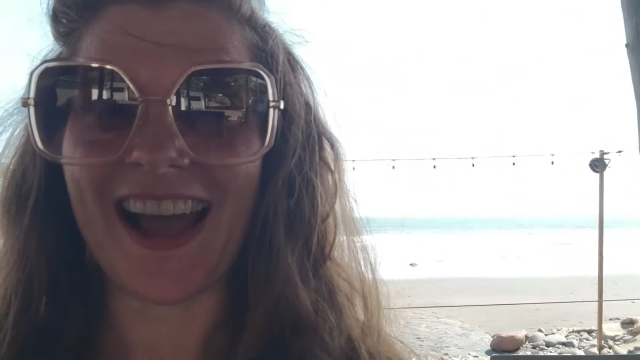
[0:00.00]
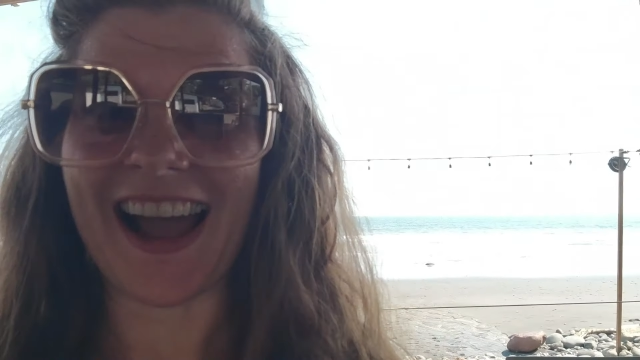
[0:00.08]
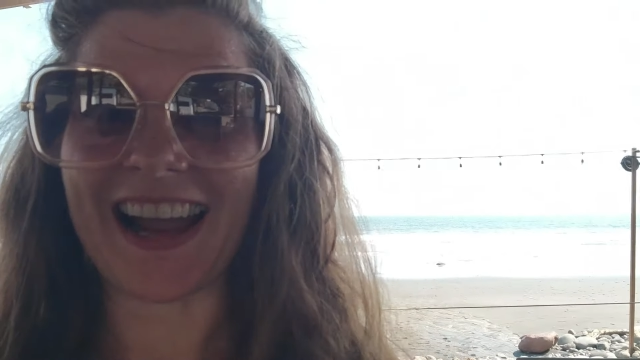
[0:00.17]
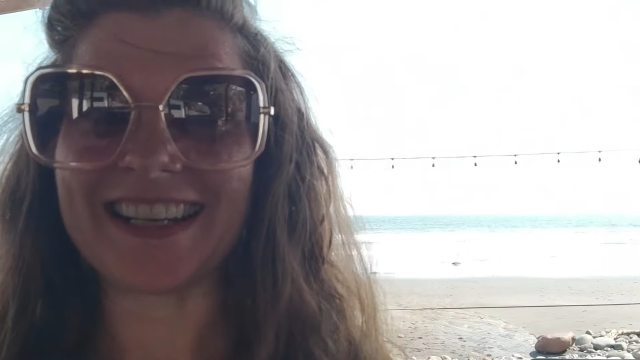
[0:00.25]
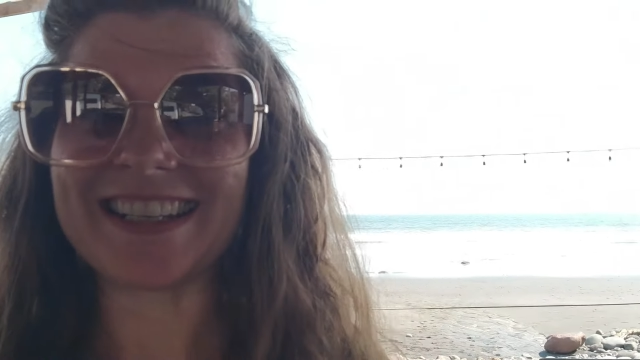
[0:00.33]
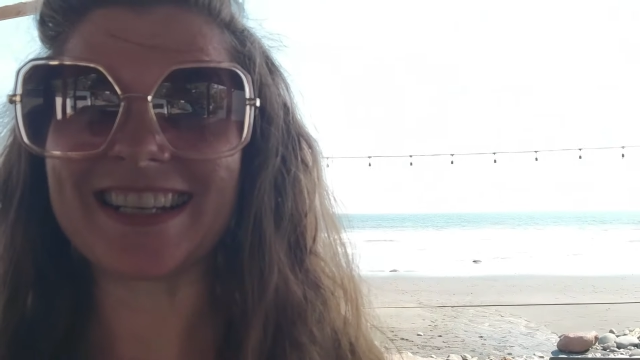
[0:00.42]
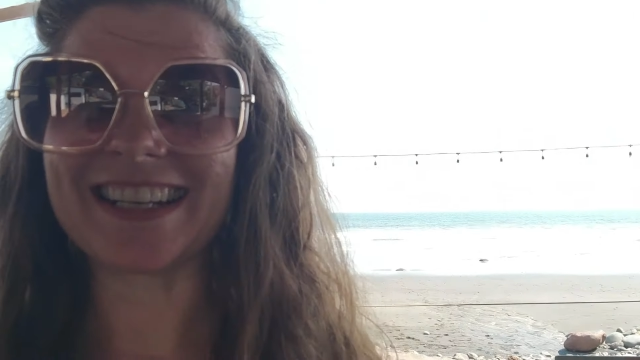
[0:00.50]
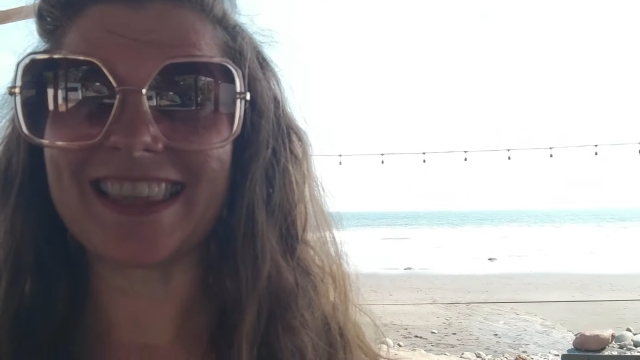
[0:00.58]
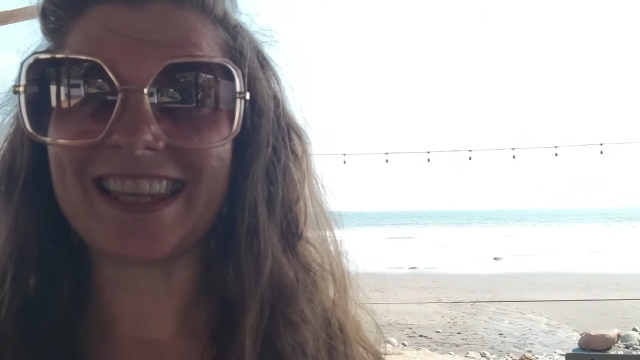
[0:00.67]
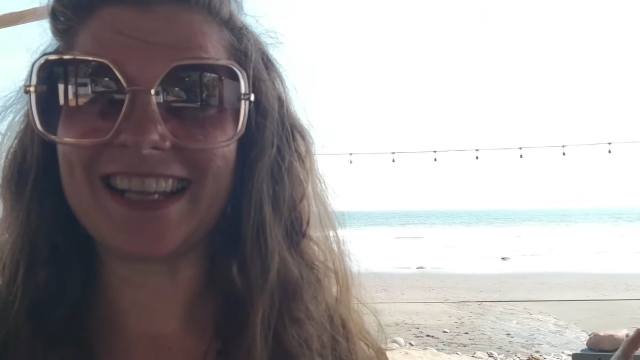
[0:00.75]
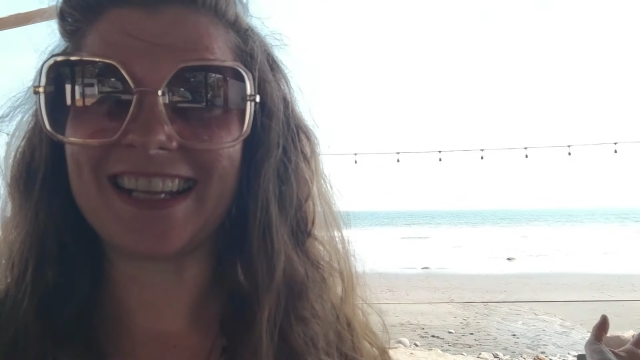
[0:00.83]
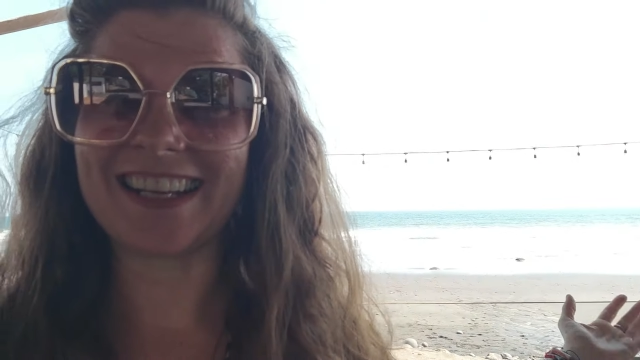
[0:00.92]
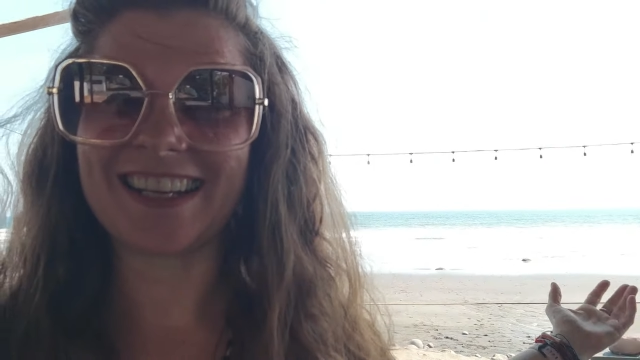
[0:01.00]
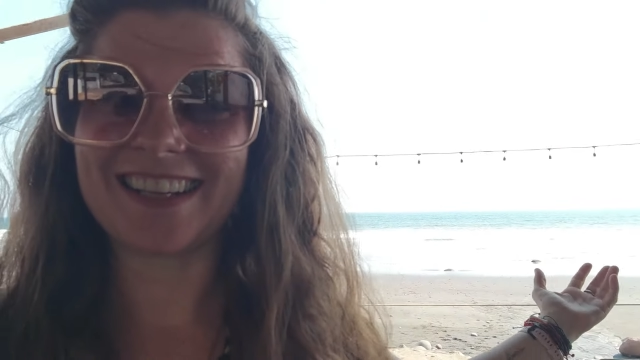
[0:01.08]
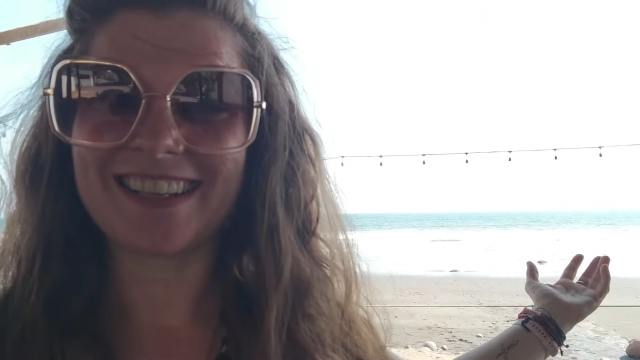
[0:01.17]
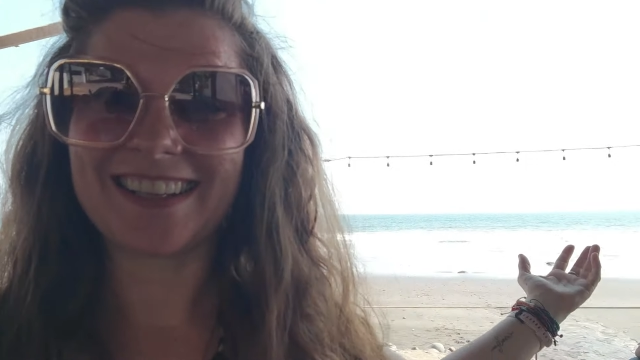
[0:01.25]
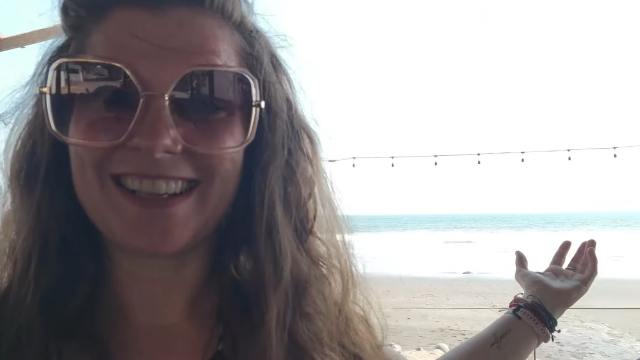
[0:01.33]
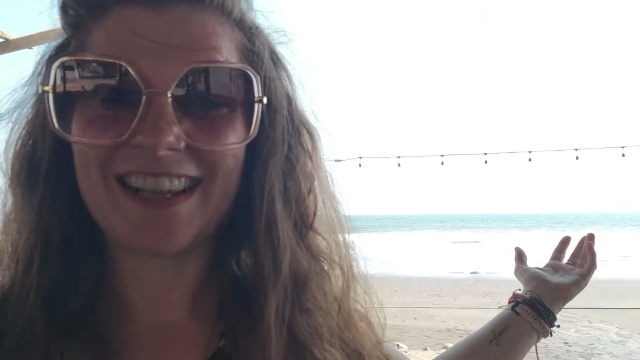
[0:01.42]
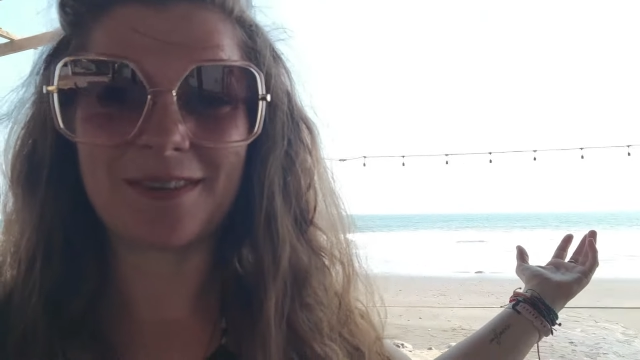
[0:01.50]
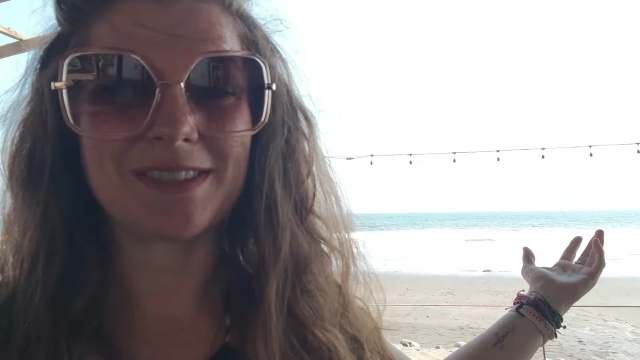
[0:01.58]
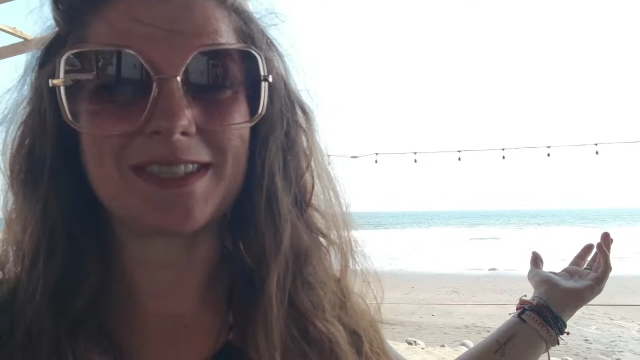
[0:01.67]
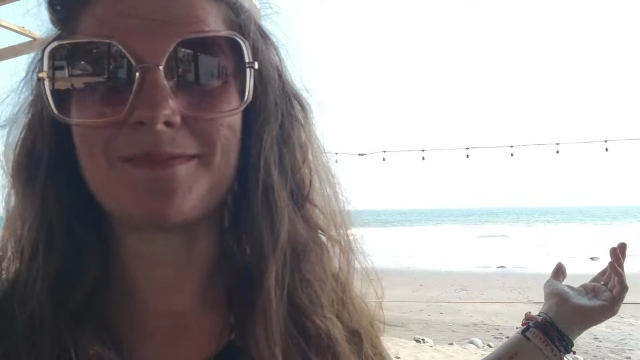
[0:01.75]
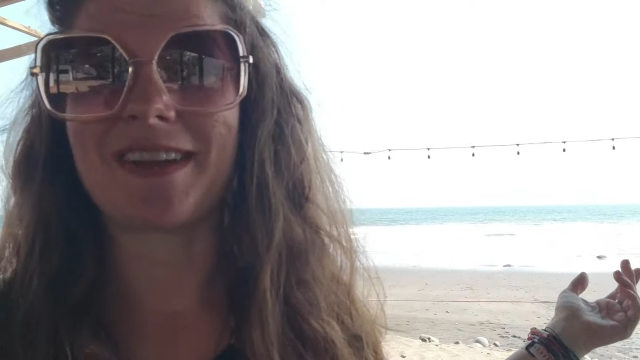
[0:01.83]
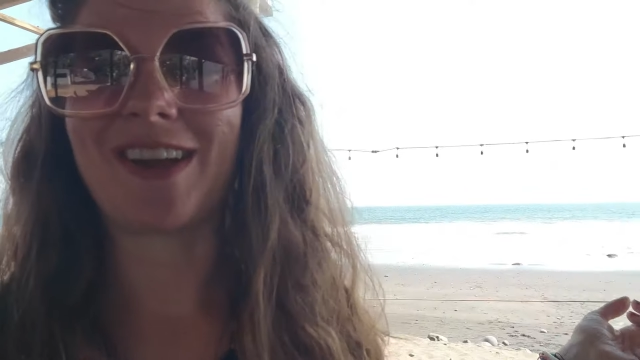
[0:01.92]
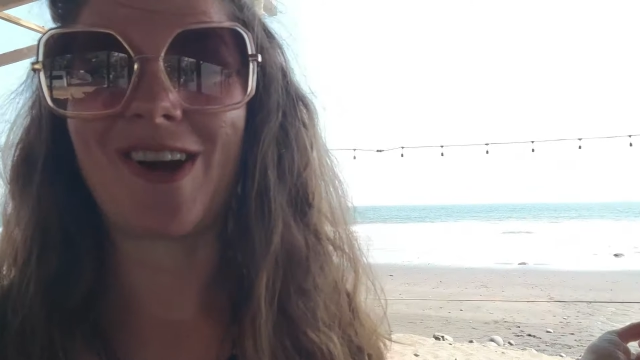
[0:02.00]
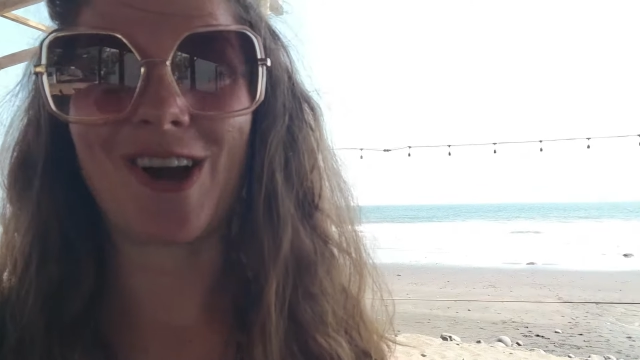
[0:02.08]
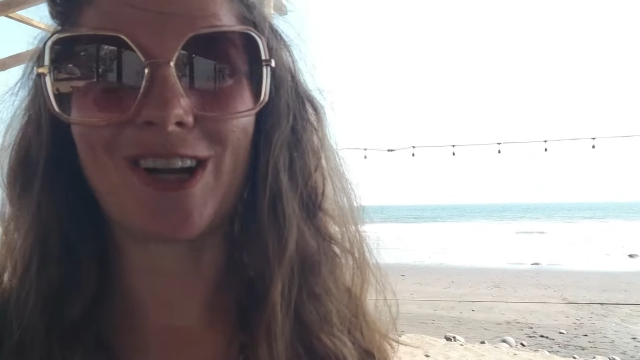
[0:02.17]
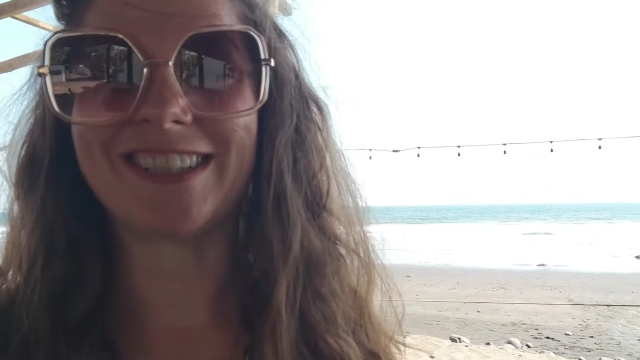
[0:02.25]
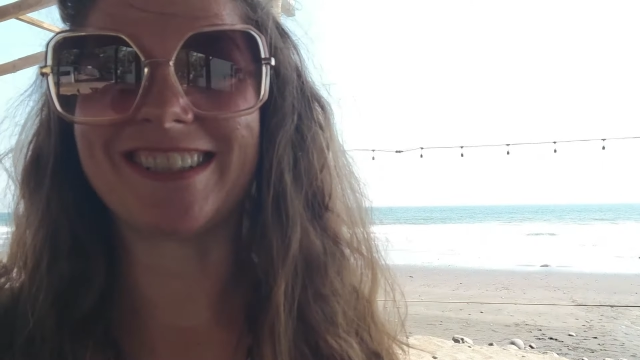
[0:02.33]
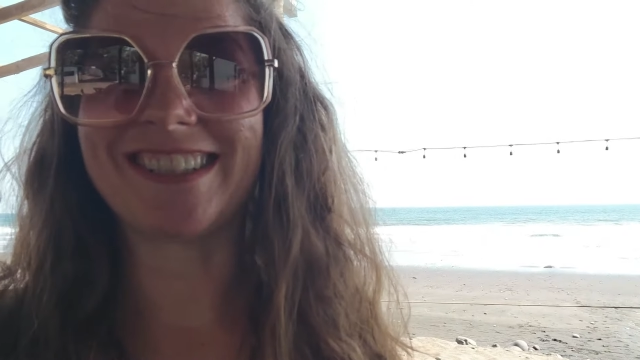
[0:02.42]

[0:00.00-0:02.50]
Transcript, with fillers: I didn't think it was in my cards.